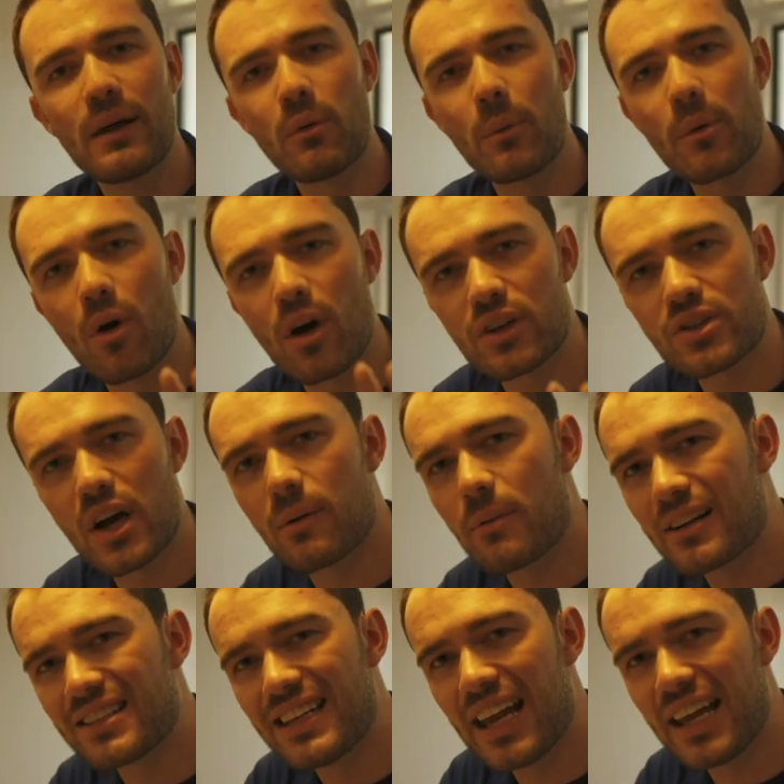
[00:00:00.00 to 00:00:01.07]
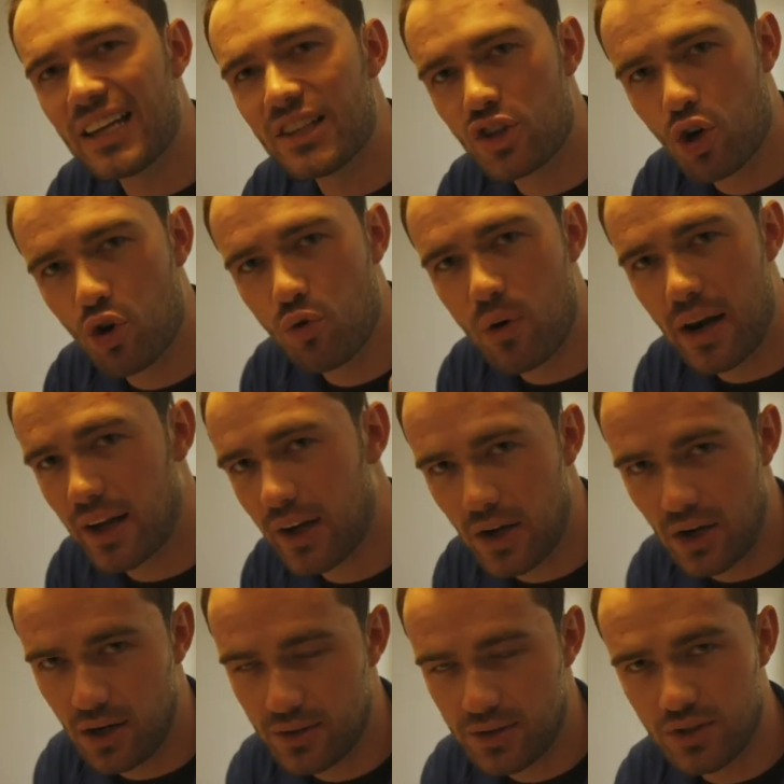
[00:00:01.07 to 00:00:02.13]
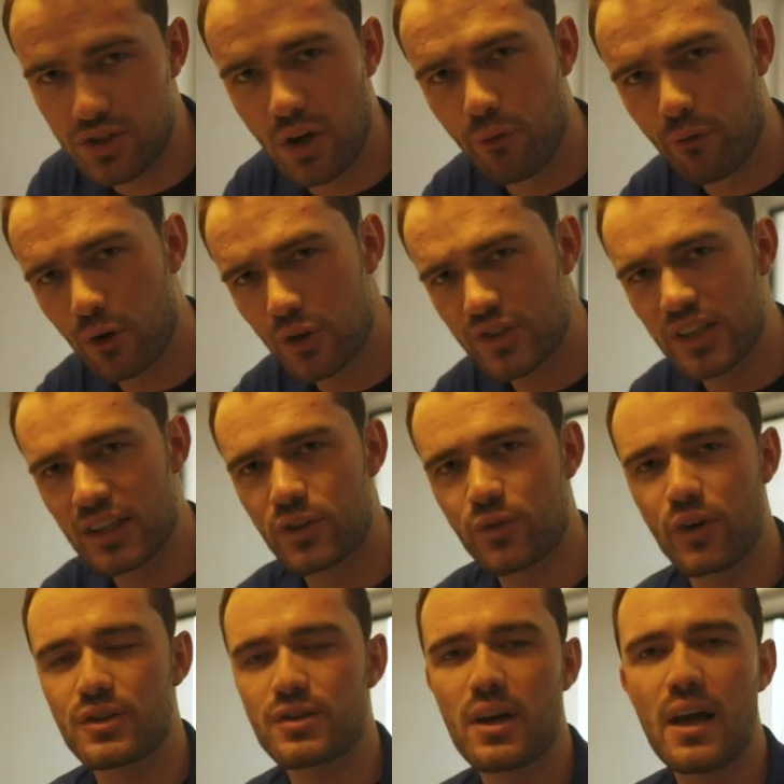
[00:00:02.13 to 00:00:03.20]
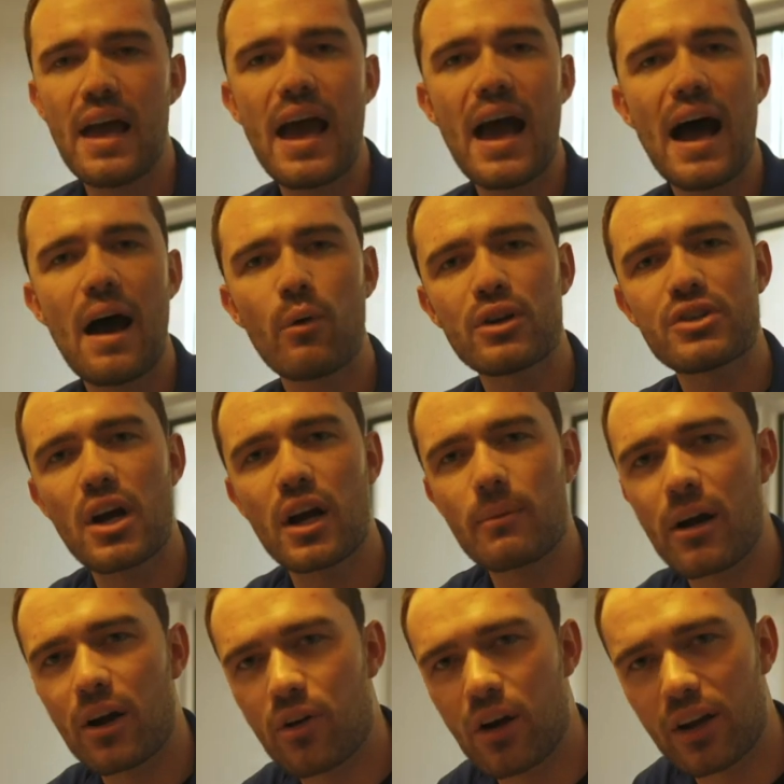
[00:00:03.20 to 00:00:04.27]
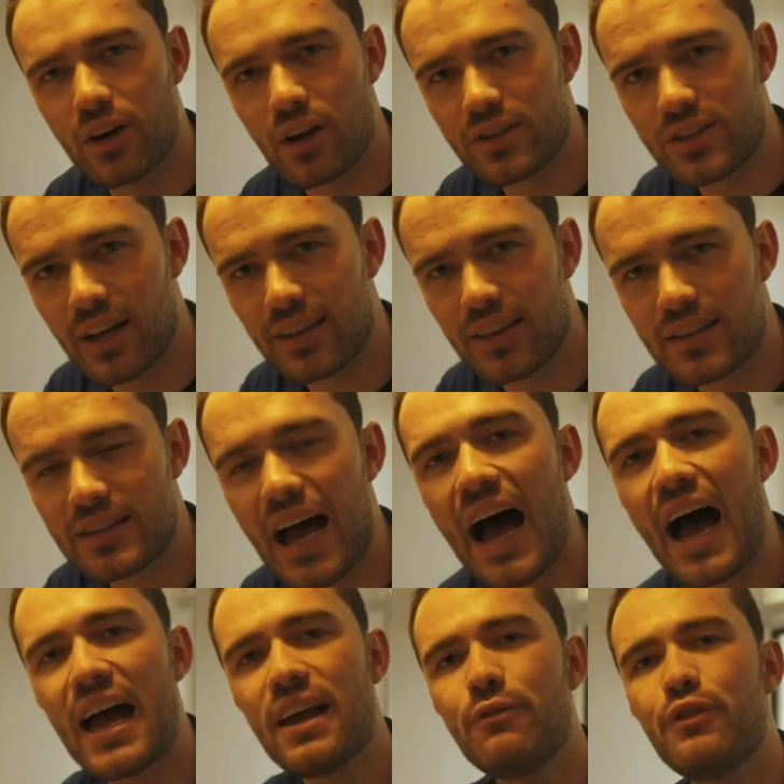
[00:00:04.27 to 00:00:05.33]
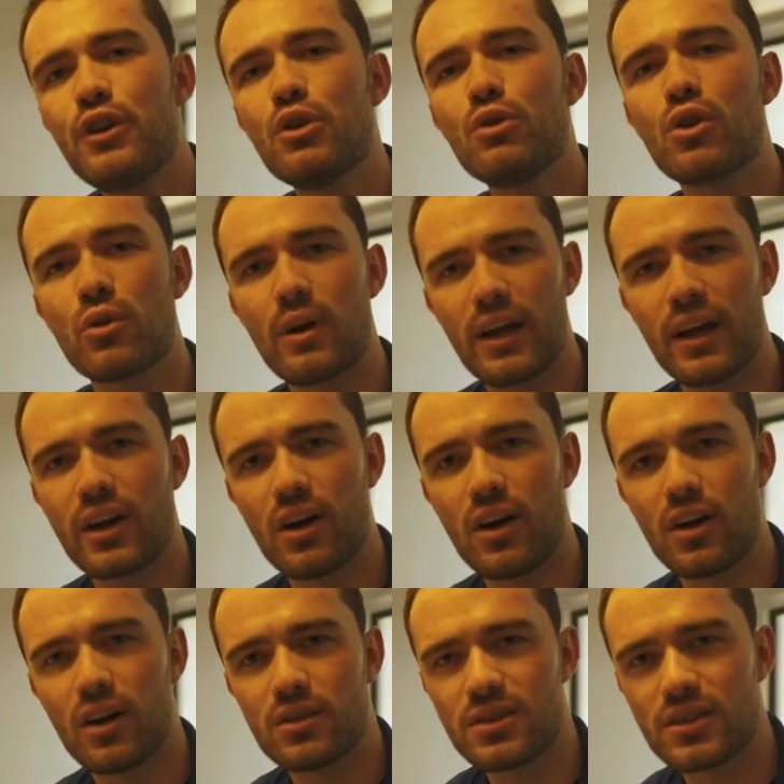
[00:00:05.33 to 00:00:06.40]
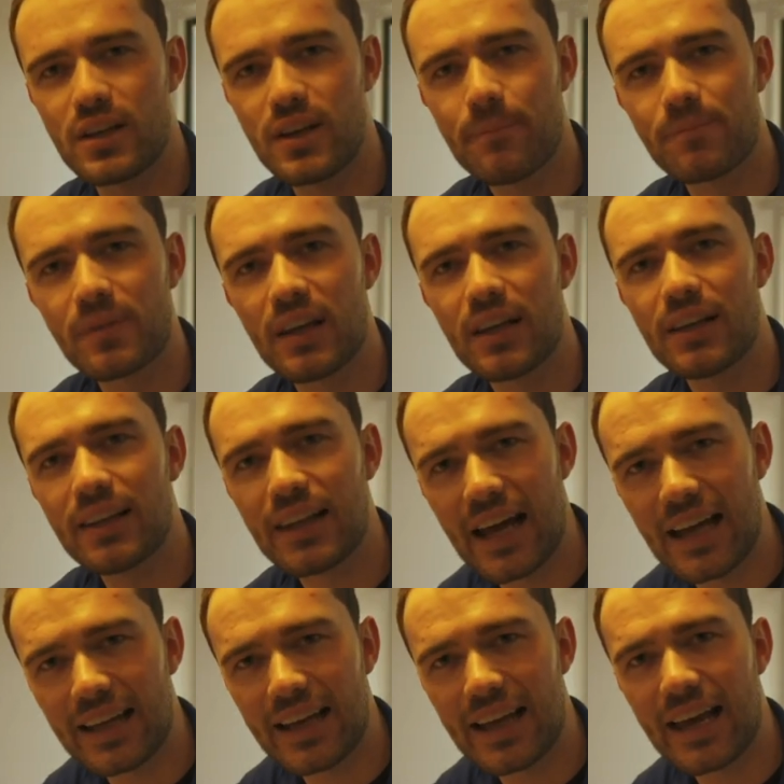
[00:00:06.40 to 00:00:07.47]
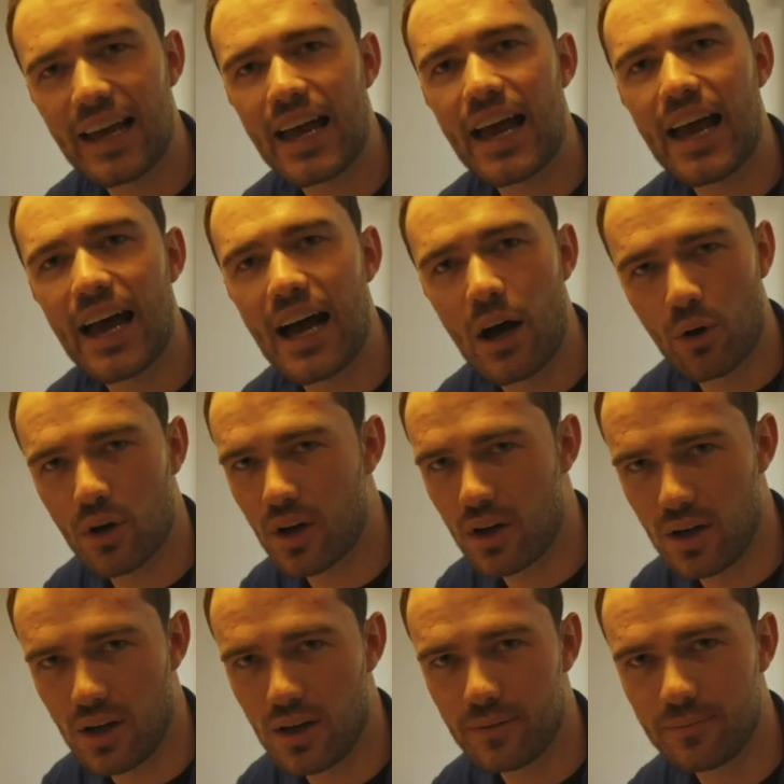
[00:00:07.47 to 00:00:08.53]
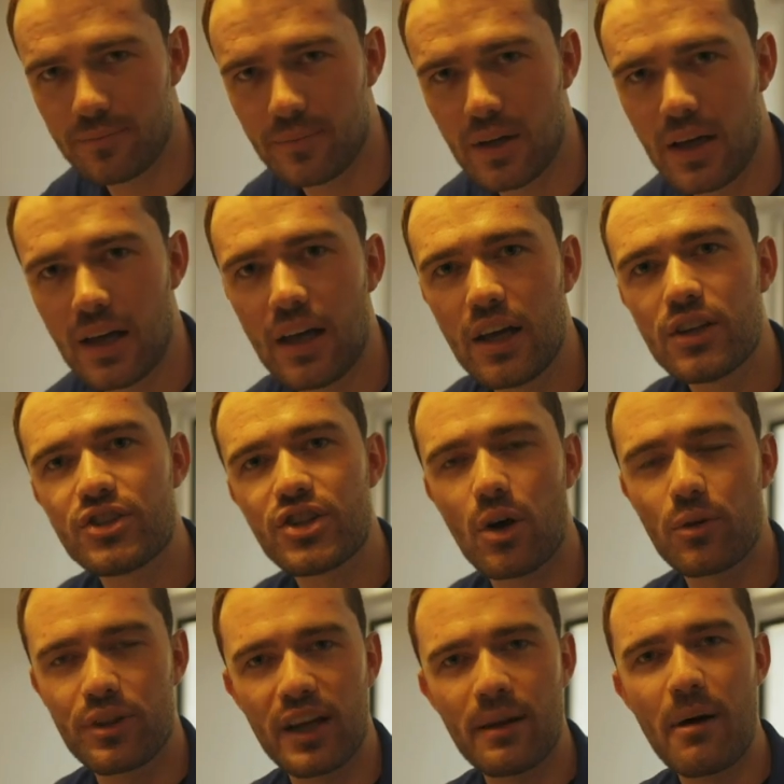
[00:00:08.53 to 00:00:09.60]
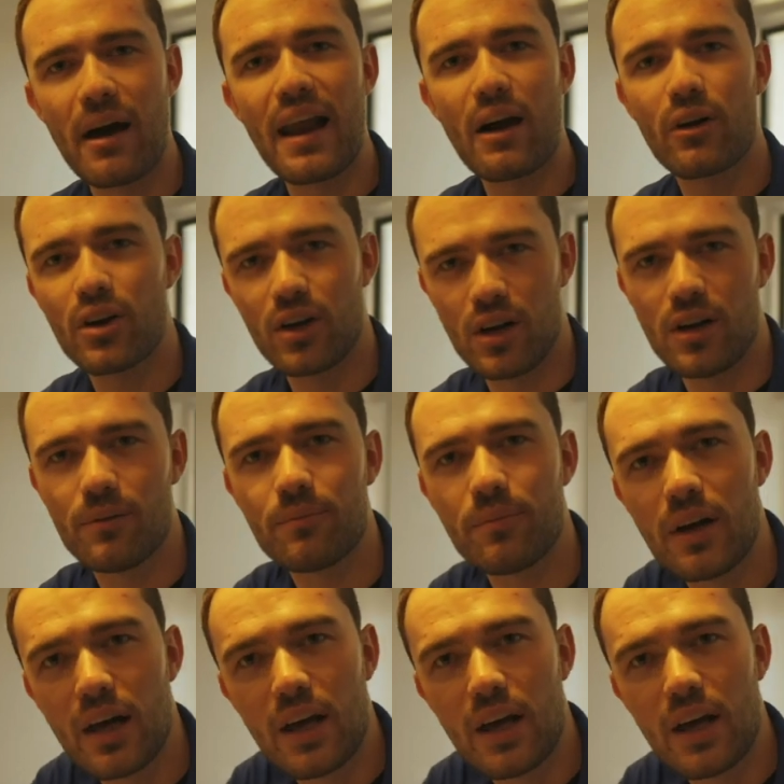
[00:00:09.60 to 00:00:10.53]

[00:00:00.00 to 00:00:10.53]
And what we want to talk about today is credit cards. And so first things first, I want to talk about credit cards like this. I view credit cards like alcohol. So think about alcohol.